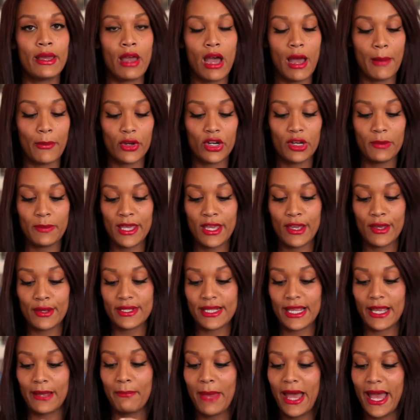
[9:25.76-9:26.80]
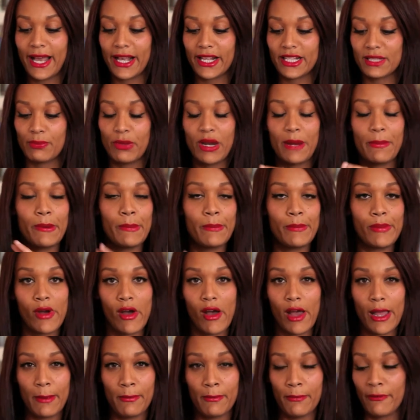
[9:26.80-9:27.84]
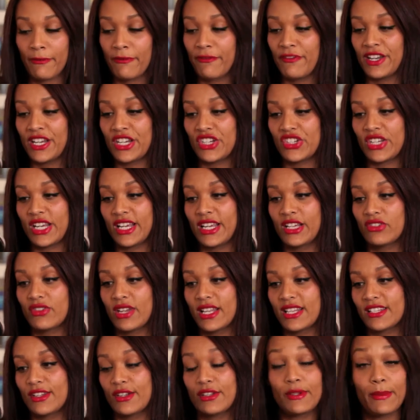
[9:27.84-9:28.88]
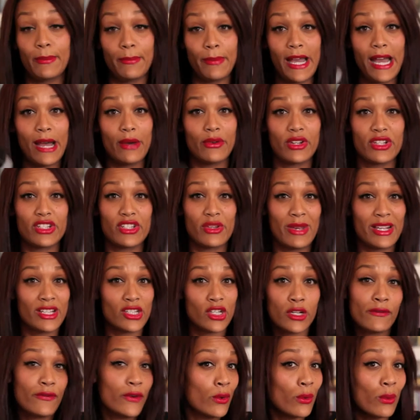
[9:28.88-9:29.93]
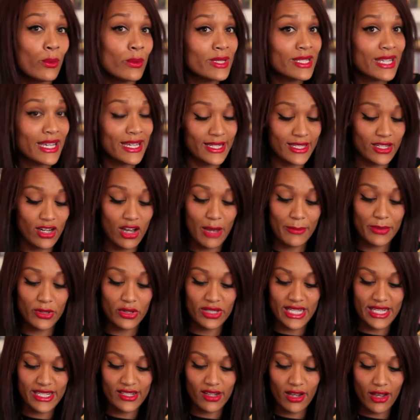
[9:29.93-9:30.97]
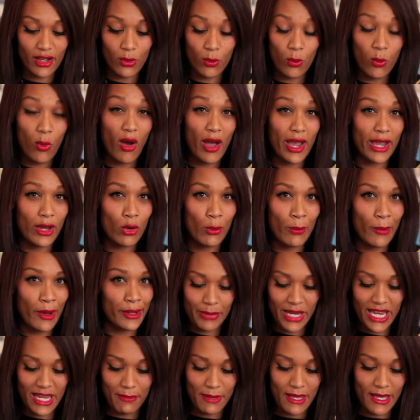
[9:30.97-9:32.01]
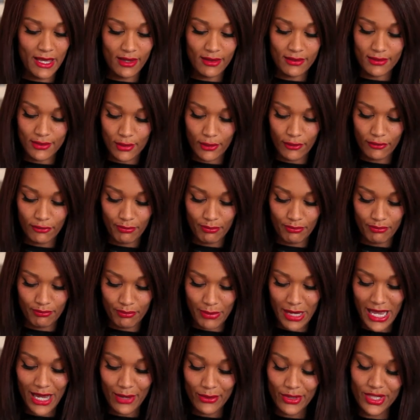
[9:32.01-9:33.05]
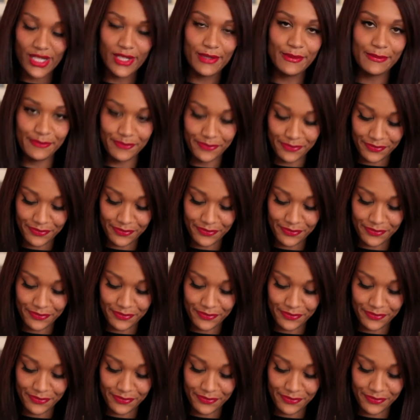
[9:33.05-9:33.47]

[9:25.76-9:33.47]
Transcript: I'm going to be using MAC's Prep and Prime Finishing Translucent Powder. So it's good for all skin types because it's like a white, almost baby sort of powder.